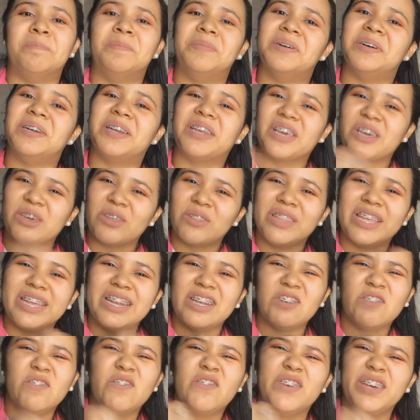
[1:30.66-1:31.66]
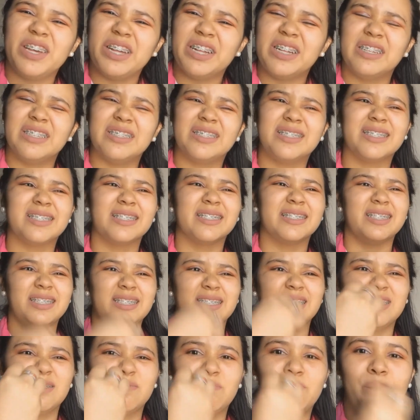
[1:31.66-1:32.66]
but you didn't feel the
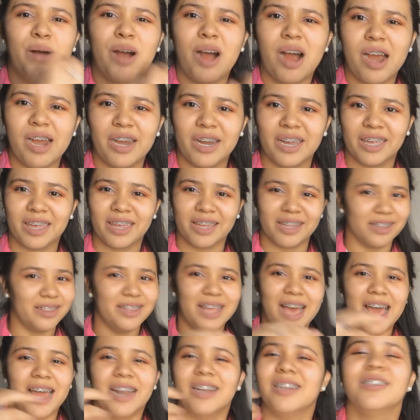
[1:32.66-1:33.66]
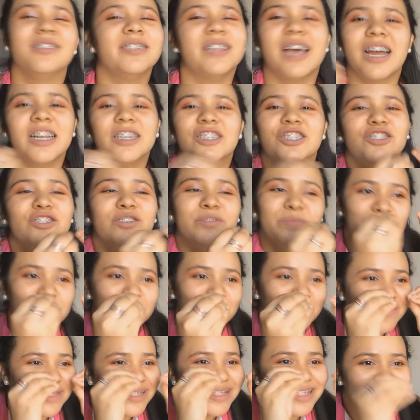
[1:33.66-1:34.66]
spark that should
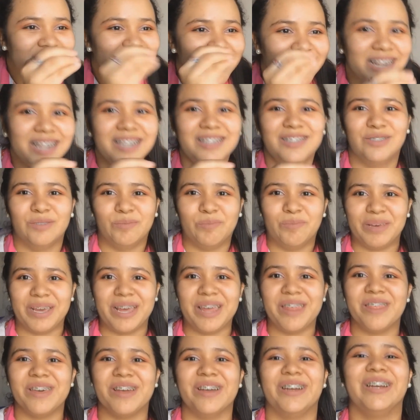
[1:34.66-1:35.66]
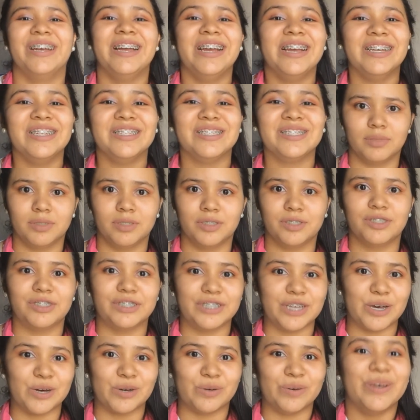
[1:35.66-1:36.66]
needed to be there.
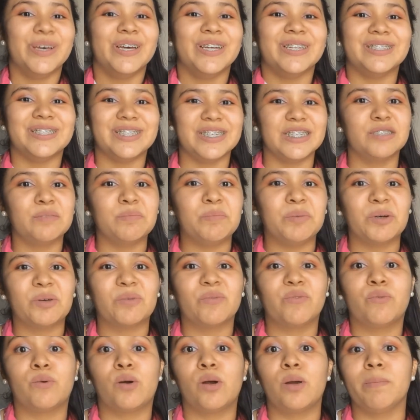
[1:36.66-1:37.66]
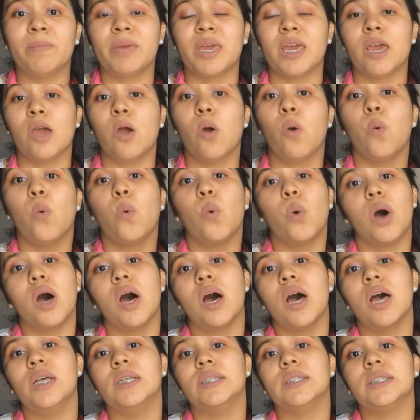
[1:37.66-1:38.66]
So this book for me
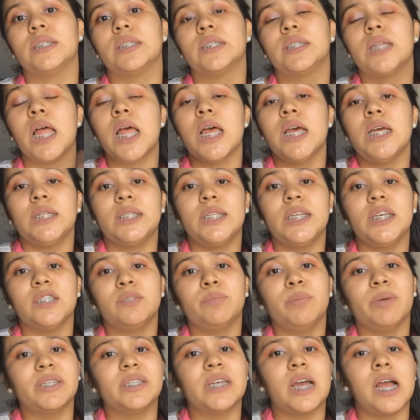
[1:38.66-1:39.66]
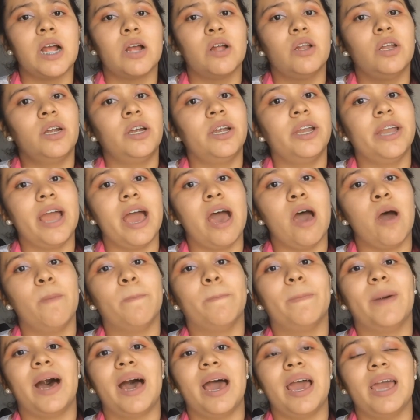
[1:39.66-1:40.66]
was The Spectacular
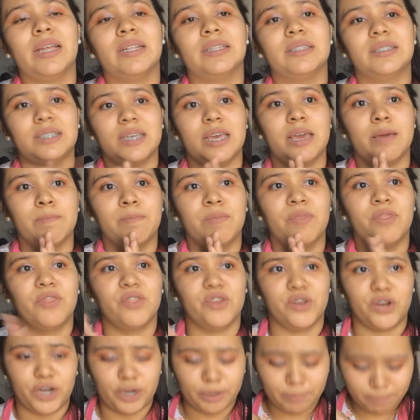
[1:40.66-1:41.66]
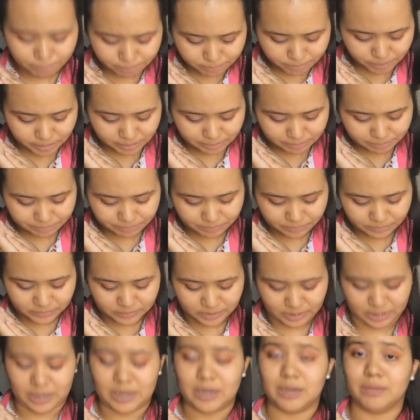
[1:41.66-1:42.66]
Now by Tim Thurp.
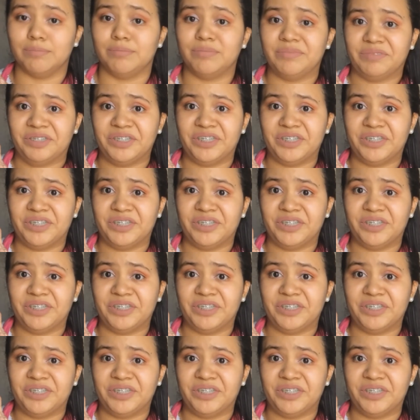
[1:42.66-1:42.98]
Or